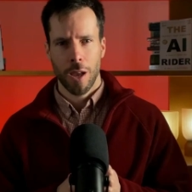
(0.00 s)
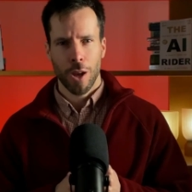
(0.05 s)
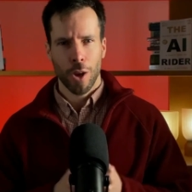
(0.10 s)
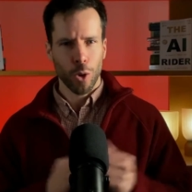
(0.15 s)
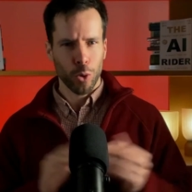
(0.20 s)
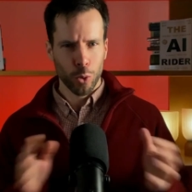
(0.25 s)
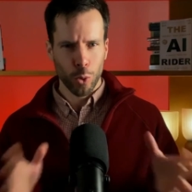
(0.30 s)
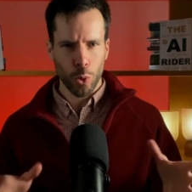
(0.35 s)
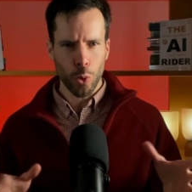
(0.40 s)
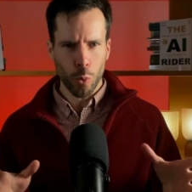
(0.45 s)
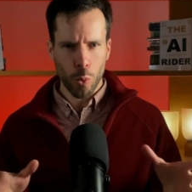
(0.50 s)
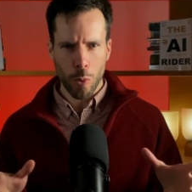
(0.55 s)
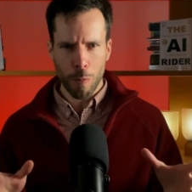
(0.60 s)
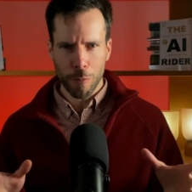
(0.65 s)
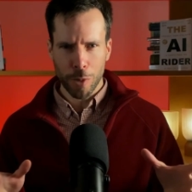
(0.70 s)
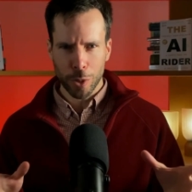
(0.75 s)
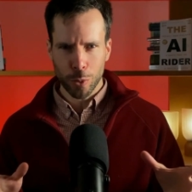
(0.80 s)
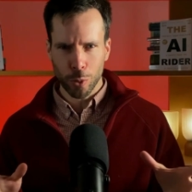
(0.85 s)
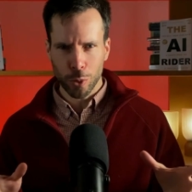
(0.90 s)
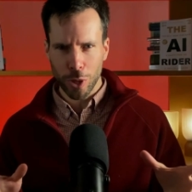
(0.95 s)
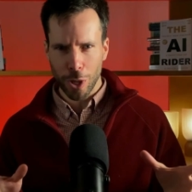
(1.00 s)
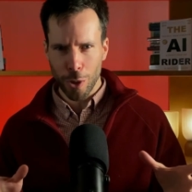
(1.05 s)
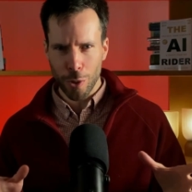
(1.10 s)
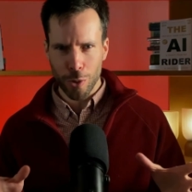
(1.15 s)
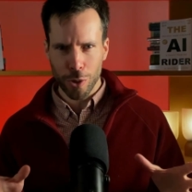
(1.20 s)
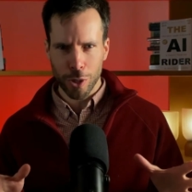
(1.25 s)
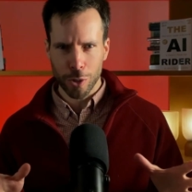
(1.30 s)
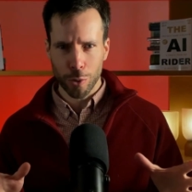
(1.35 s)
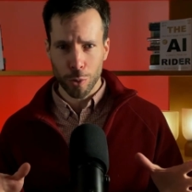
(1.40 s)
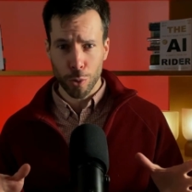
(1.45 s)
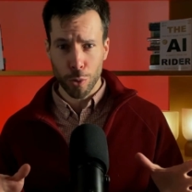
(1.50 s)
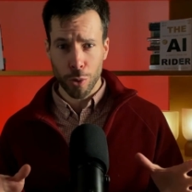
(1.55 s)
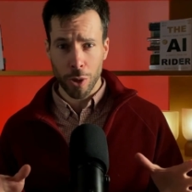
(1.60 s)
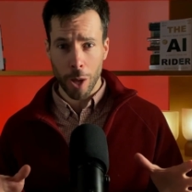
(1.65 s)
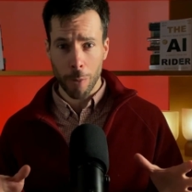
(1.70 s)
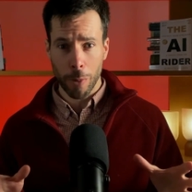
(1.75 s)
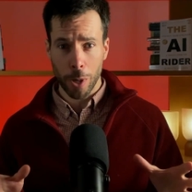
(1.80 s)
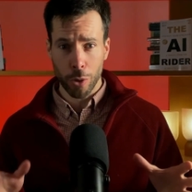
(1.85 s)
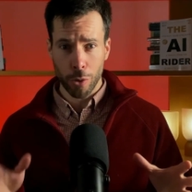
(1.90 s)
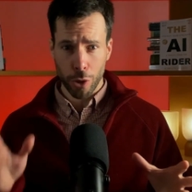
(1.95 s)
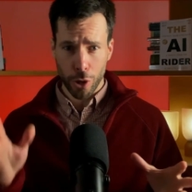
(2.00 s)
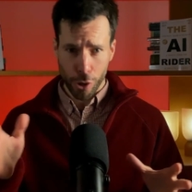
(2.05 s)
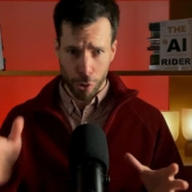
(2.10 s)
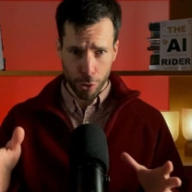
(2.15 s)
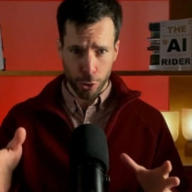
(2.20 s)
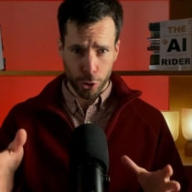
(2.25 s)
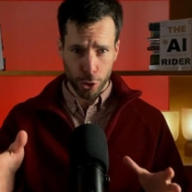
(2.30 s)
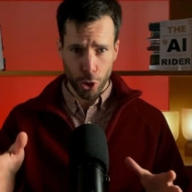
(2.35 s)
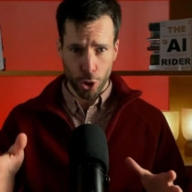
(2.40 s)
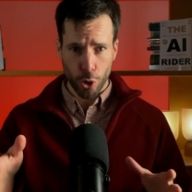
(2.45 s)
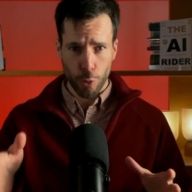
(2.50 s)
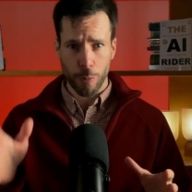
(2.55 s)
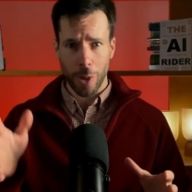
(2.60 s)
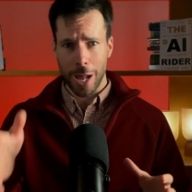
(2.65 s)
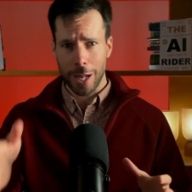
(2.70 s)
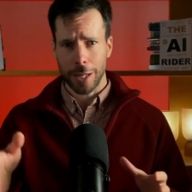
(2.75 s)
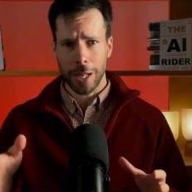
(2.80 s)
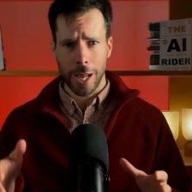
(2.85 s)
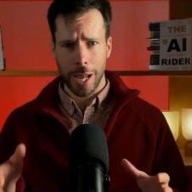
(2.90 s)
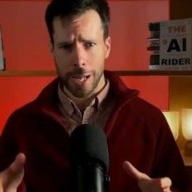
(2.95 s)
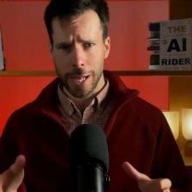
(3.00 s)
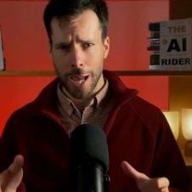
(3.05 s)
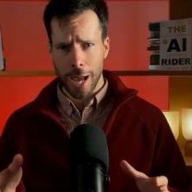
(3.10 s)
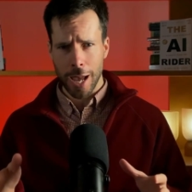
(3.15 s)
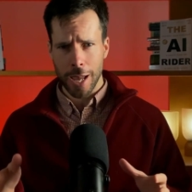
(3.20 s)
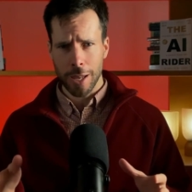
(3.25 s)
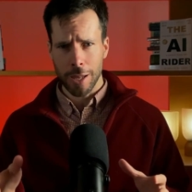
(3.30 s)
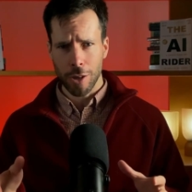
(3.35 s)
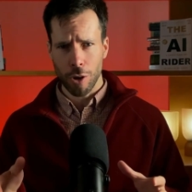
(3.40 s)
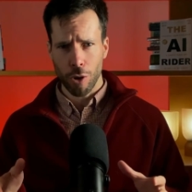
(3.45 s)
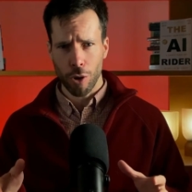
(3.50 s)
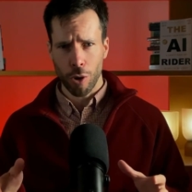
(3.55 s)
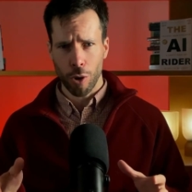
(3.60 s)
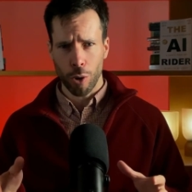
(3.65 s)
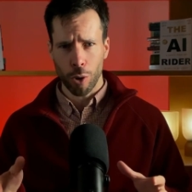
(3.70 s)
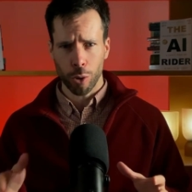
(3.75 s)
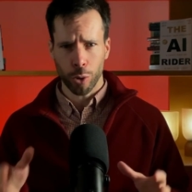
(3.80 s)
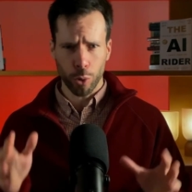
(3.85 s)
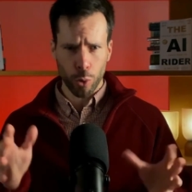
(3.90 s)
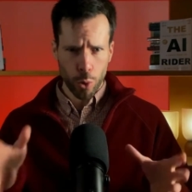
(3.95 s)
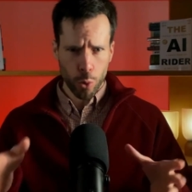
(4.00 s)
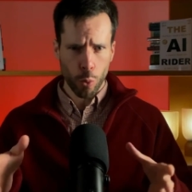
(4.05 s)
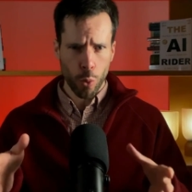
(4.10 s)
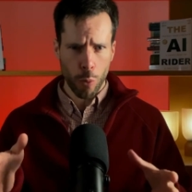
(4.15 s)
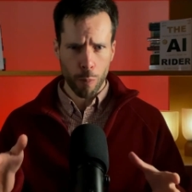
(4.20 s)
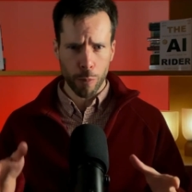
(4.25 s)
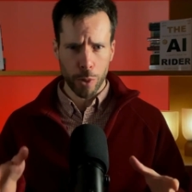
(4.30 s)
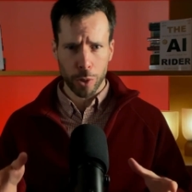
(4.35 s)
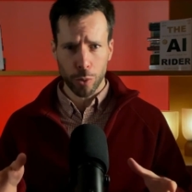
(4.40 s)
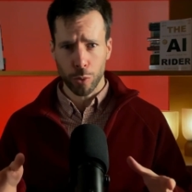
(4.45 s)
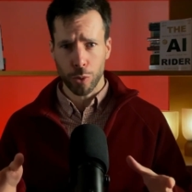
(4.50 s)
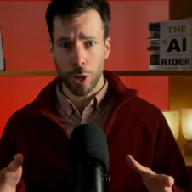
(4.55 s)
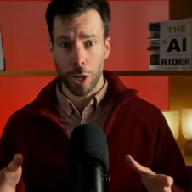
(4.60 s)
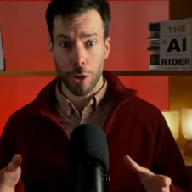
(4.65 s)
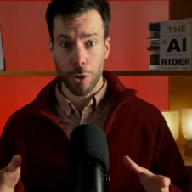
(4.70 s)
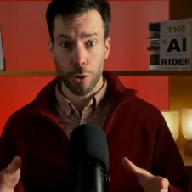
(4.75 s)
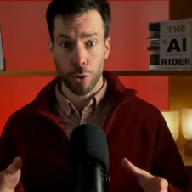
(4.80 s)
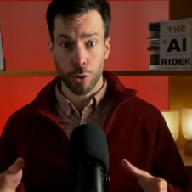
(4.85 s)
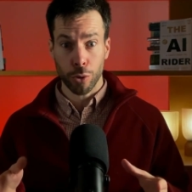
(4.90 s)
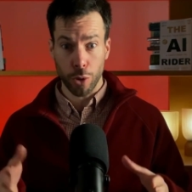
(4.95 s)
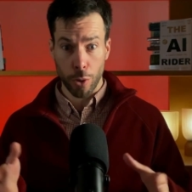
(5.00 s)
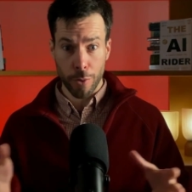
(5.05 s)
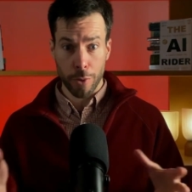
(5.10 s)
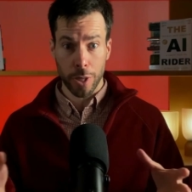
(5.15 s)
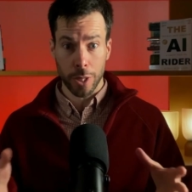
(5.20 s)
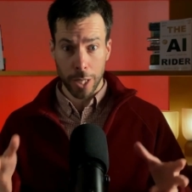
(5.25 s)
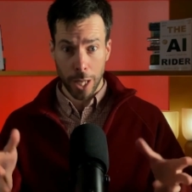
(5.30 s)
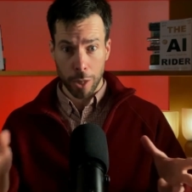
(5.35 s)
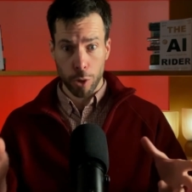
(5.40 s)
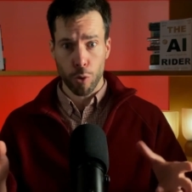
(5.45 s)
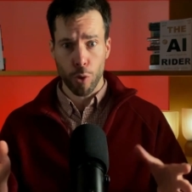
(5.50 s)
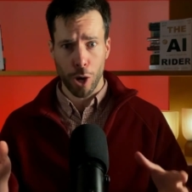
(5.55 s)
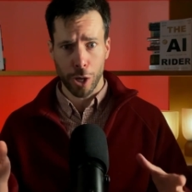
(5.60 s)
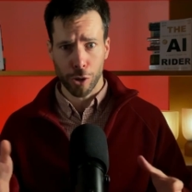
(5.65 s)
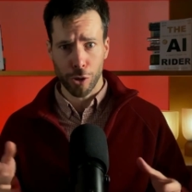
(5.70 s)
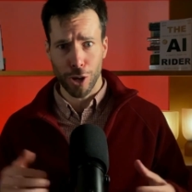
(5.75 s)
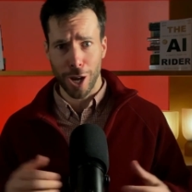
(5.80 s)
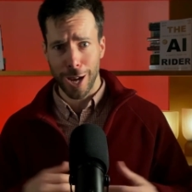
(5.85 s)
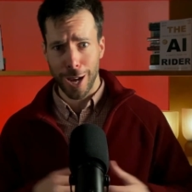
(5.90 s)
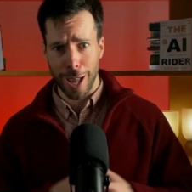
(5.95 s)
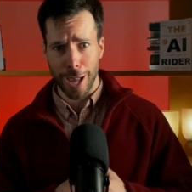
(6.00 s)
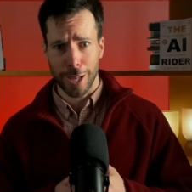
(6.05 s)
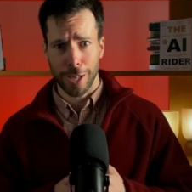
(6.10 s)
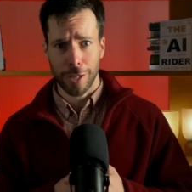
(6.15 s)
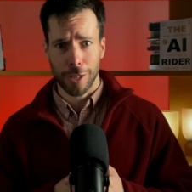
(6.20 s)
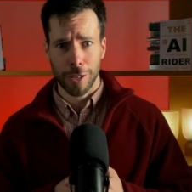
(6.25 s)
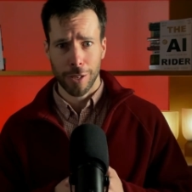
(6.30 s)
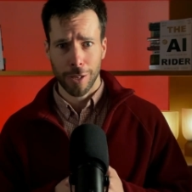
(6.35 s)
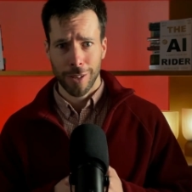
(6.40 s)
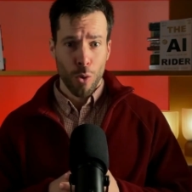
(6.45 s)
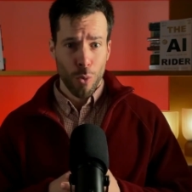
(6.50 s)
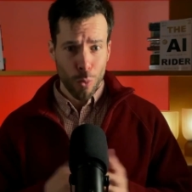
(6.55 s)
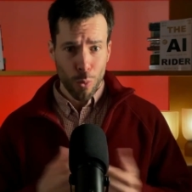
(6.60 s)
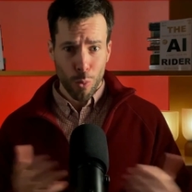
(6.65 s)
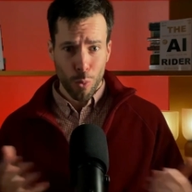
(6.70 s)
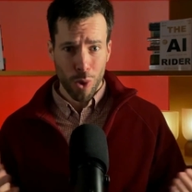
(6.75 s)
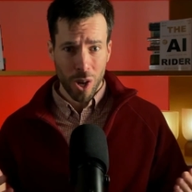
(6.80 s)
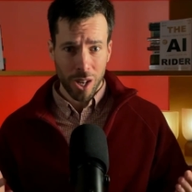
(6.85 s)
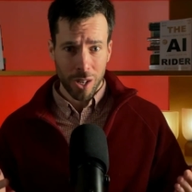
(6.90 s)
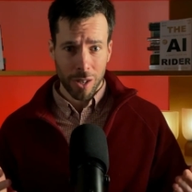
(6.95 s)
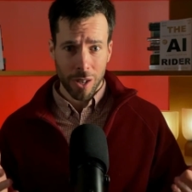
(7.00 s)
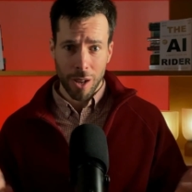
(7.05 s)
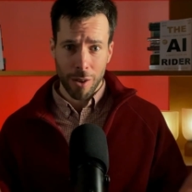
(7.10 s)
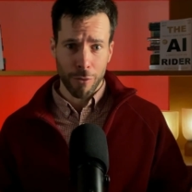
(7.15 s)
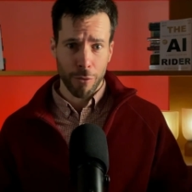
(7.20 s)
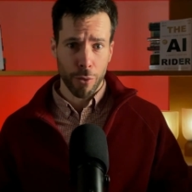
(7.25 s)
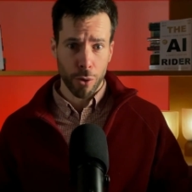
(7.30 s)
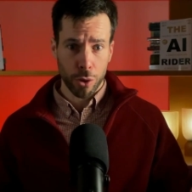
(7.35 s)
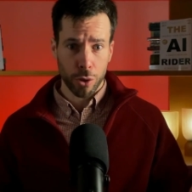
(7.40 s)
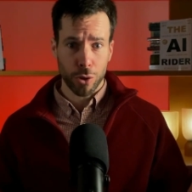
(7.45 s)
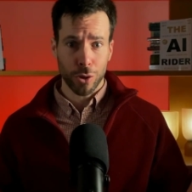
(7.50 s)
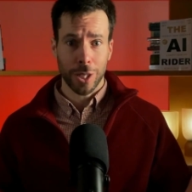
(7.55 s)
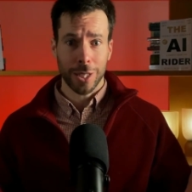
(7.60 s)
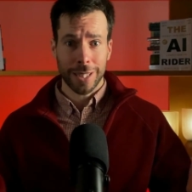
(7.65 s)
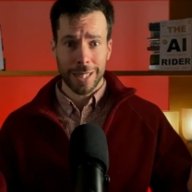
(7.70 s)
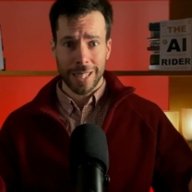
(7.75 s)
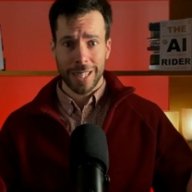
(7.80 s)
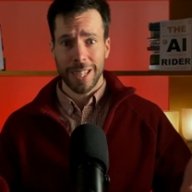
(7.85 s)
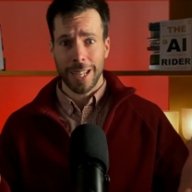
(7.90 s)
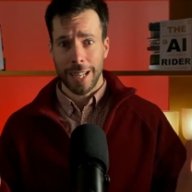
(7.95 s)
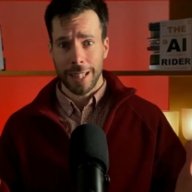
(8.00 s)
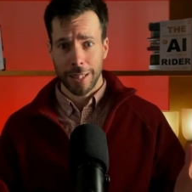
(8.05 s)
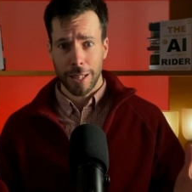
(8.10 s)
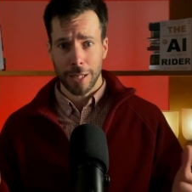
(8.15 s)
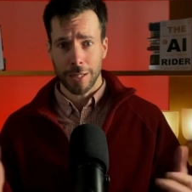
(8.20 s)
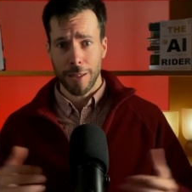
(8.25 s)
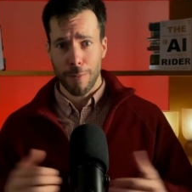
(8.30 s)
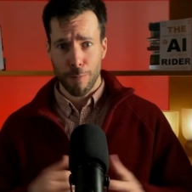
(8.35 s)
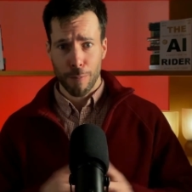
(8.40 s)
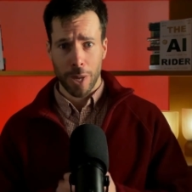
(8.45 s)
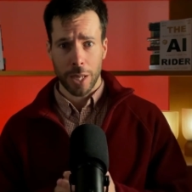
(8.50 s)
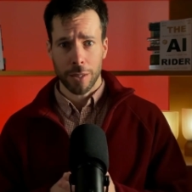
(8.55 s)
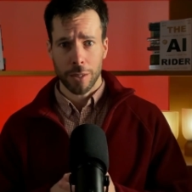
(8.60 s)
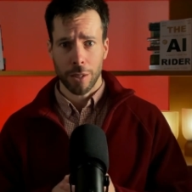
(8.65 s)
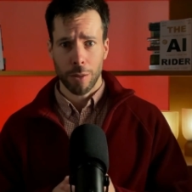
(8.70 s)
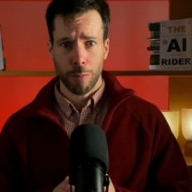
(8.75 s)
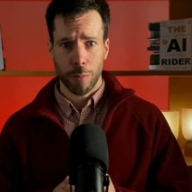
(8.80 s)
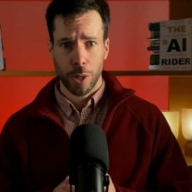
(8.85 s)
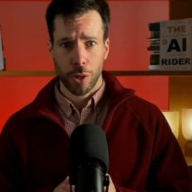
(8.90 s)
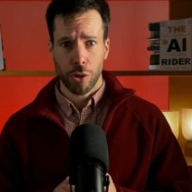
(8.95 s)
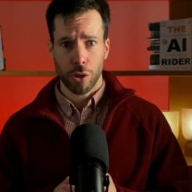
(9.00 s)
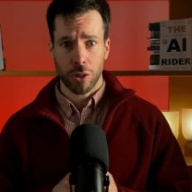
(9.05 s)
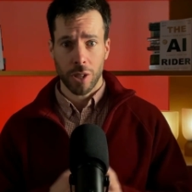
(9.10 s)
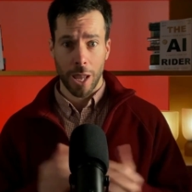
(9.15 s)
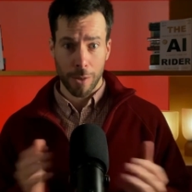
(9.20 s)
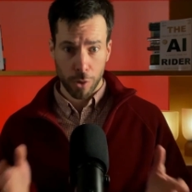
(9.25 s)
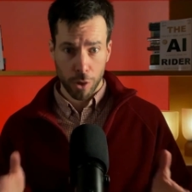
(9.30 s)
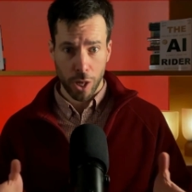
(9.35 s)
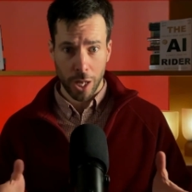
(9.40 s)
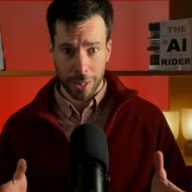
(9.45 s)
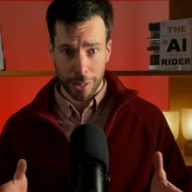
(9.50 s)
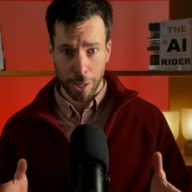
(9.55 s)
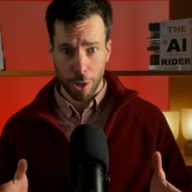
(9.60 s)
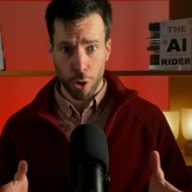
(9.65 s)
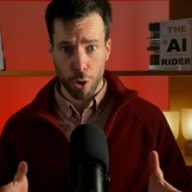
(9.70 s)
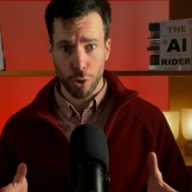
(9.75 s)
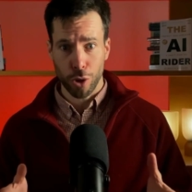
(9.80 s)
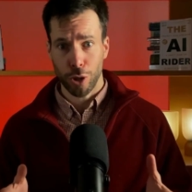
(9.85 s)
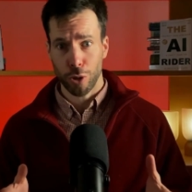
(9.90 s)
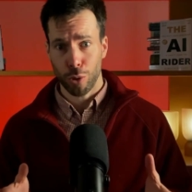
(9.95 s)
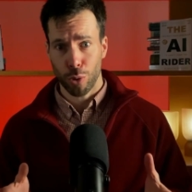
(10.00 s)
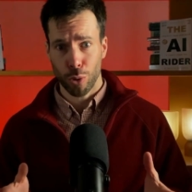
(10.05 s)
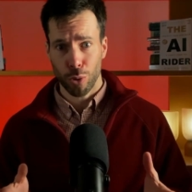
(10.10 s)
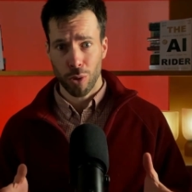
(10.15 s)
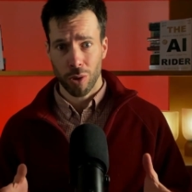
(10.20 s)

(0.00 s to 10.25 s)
do you want me to tell you the truth about your job and AI, or do you want me to tell you something that you are gonna like? Well, unfortunately, it doesn't matter because I'm gonna tell you the truth